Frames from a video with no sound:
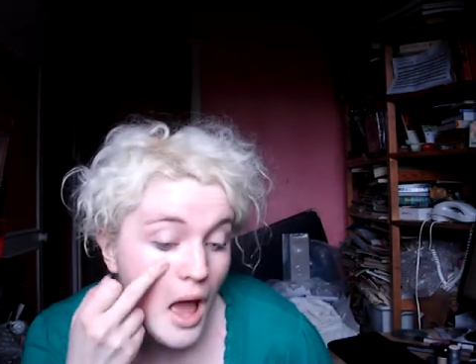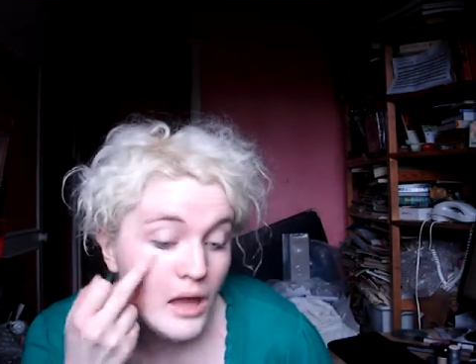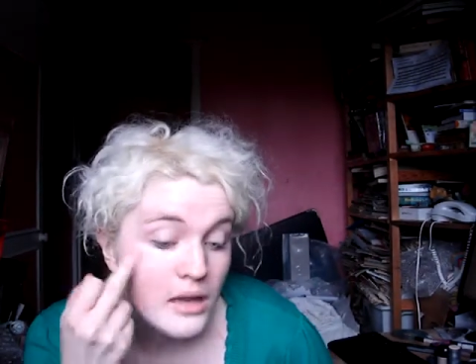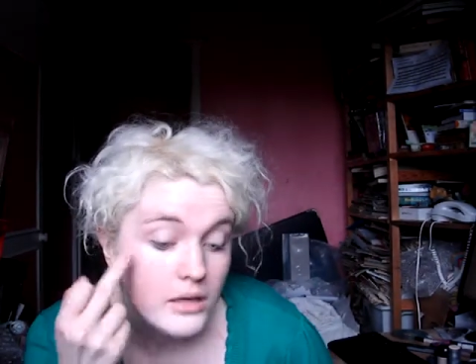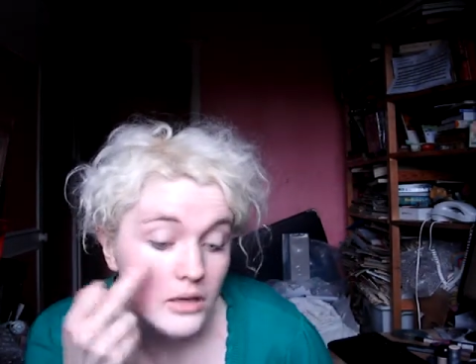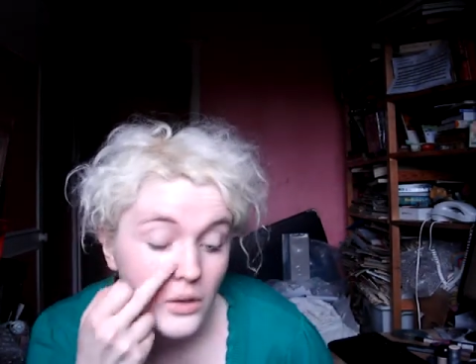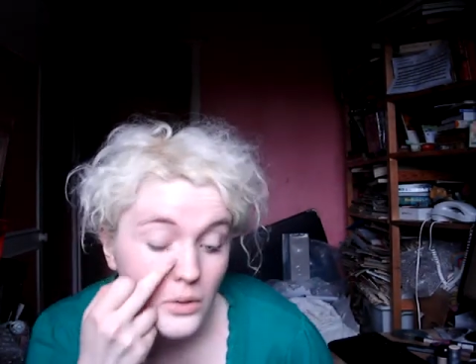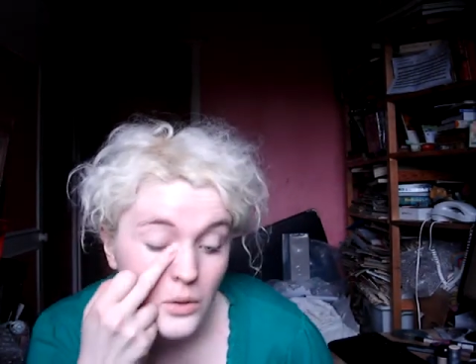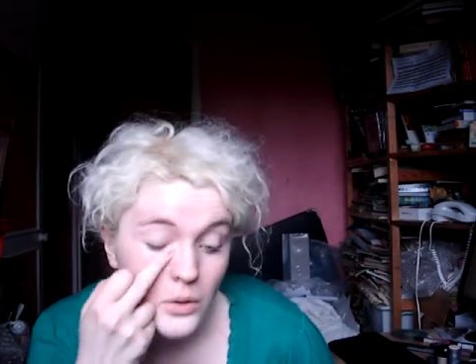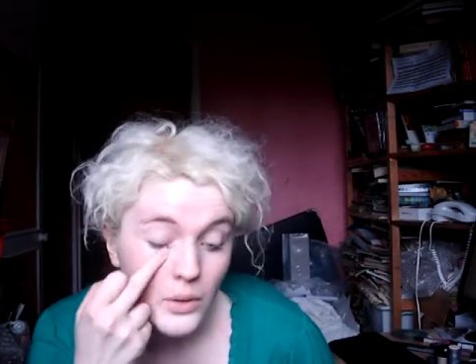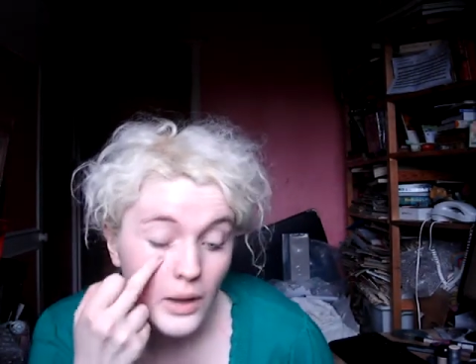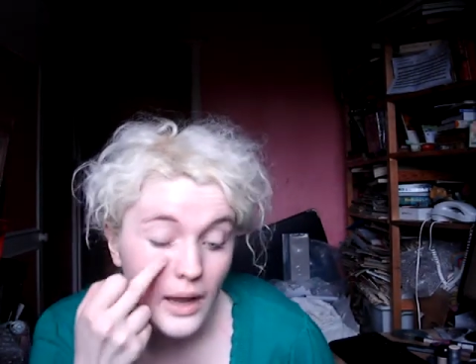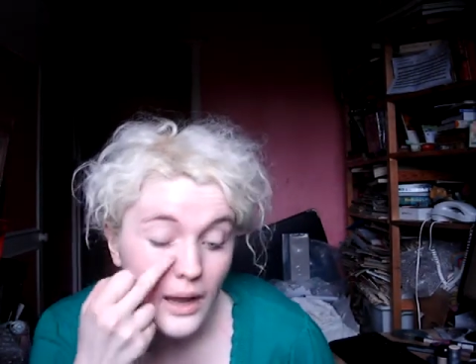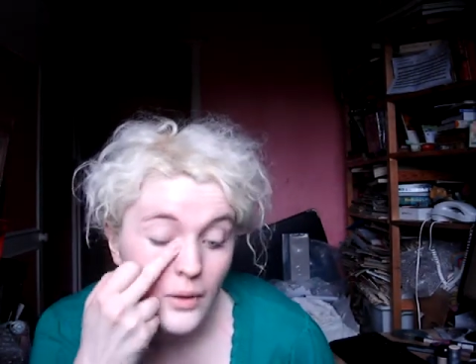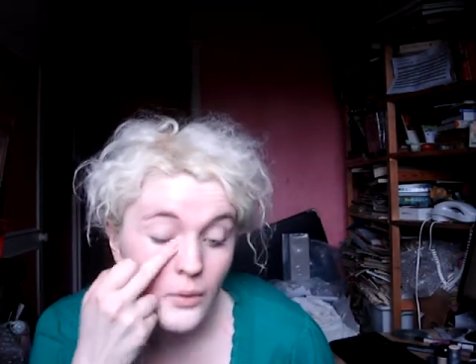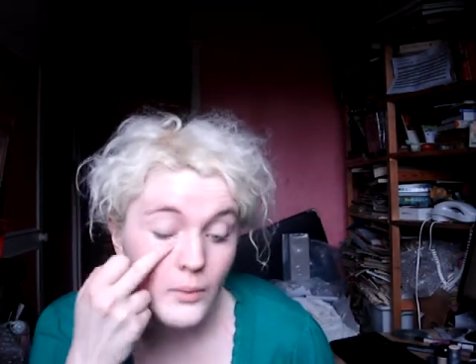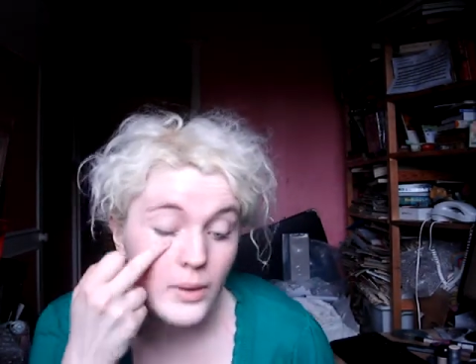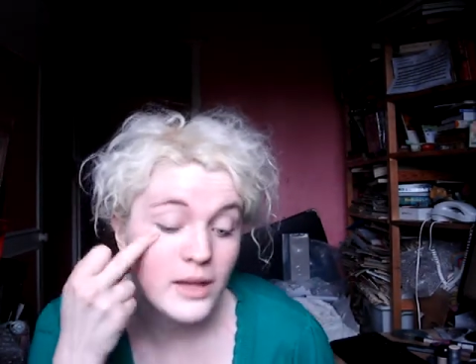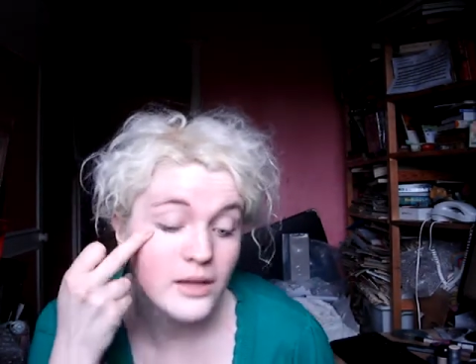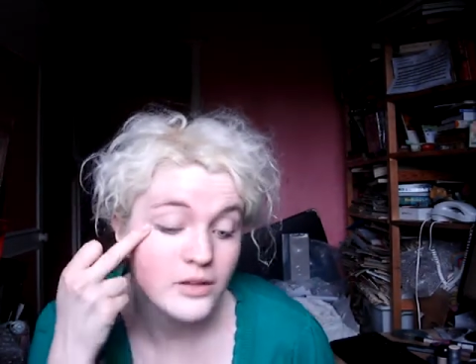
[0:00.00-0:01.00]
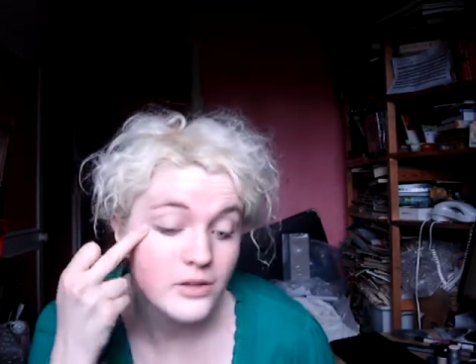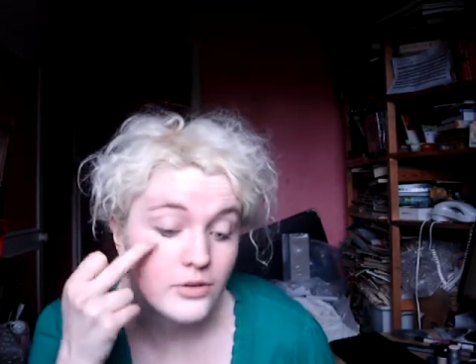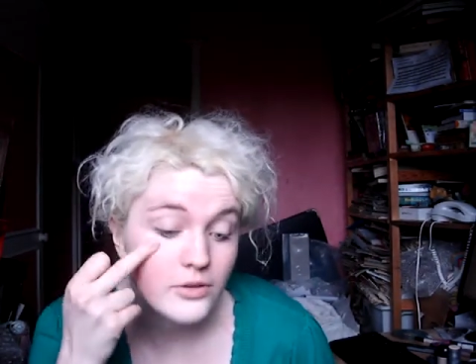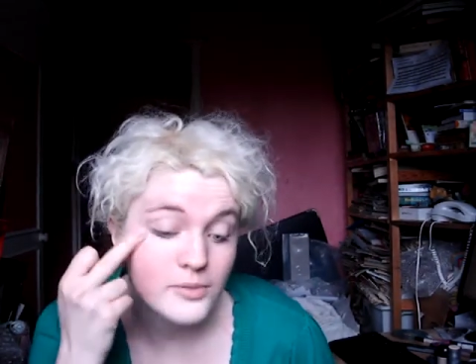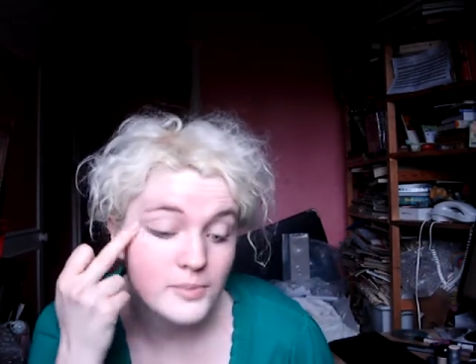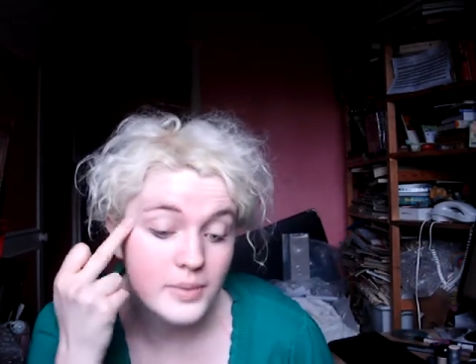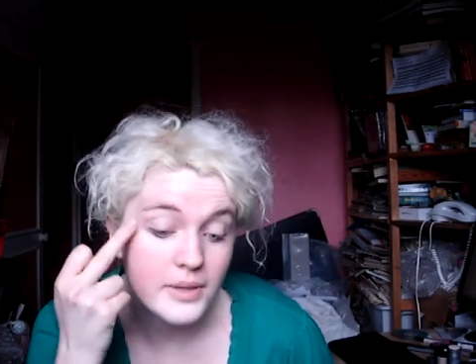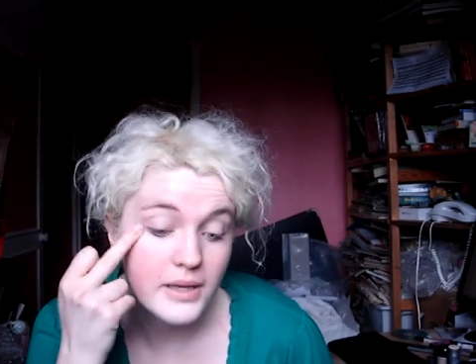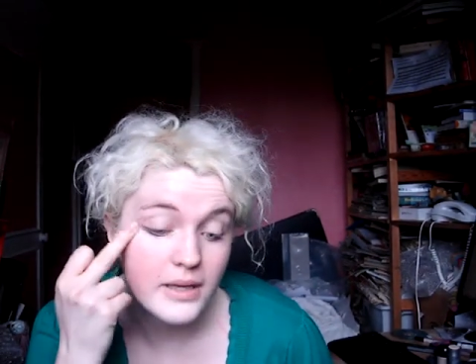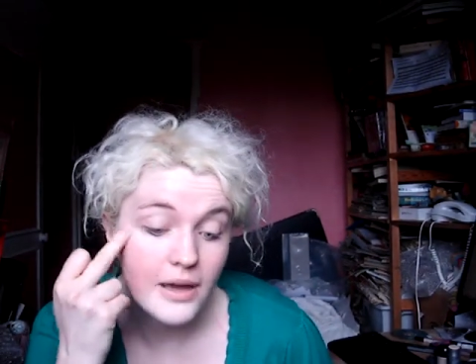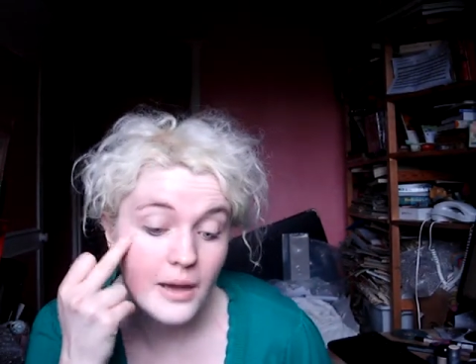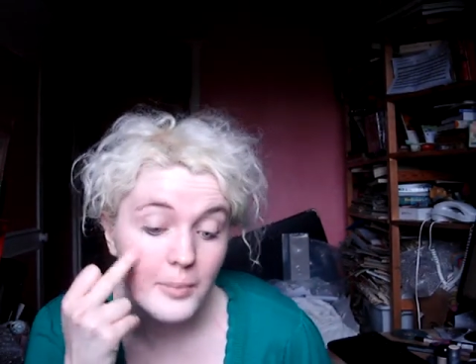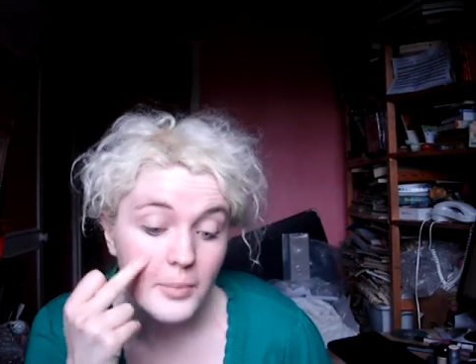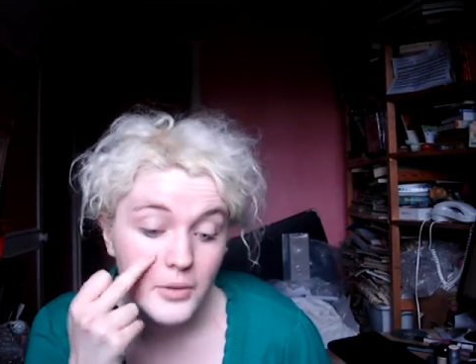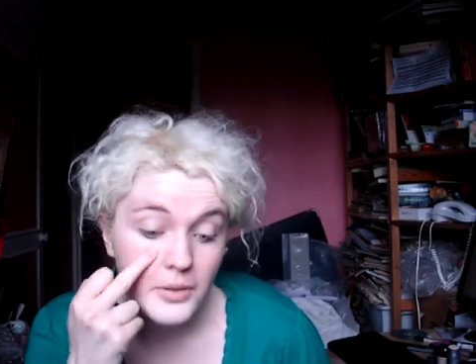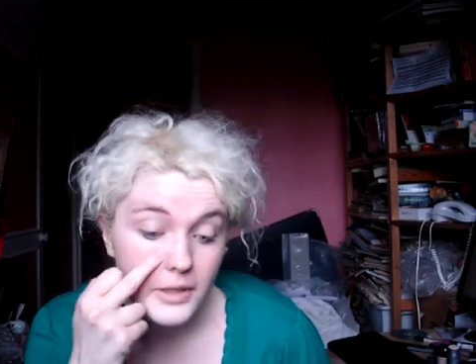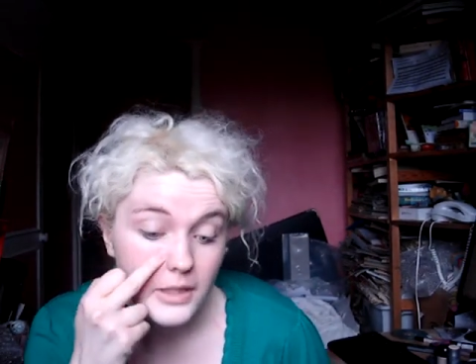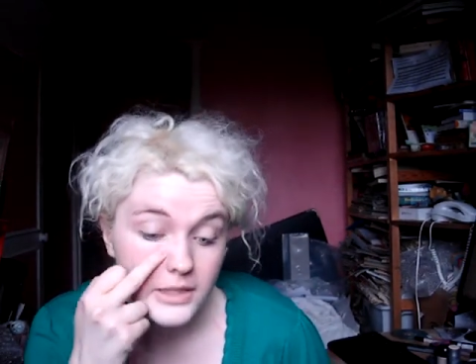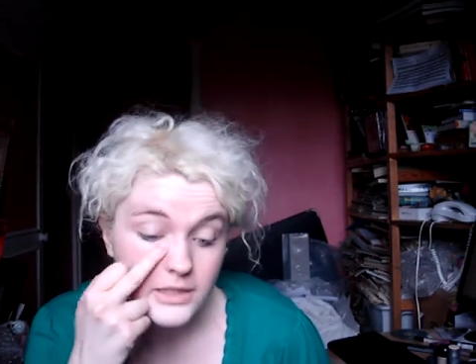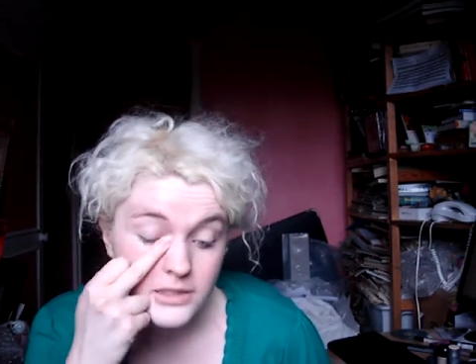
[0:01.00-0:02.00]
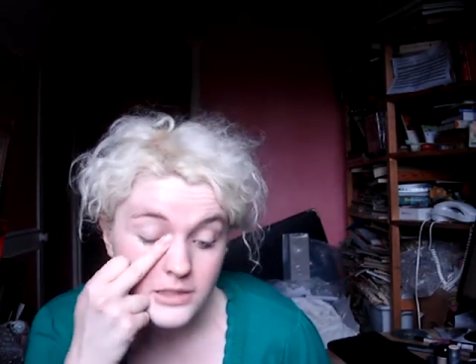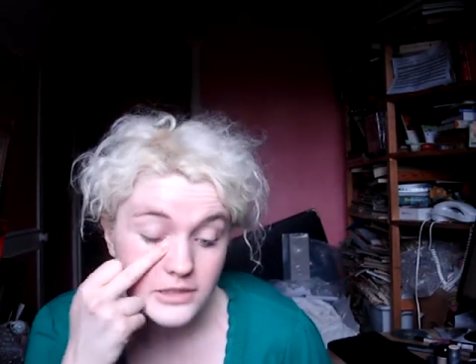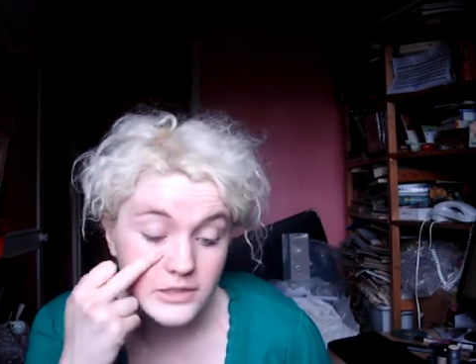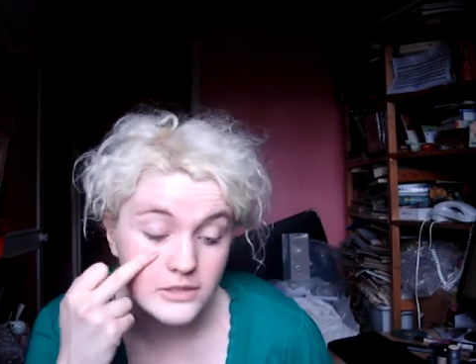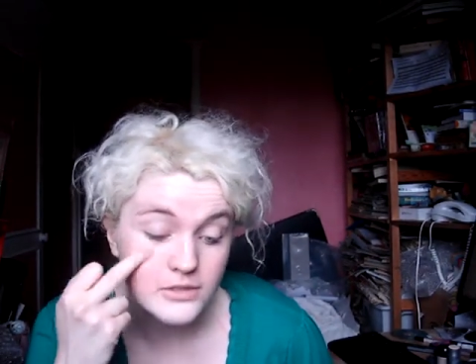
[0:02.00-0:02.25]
Don't know how well you can pick up on this because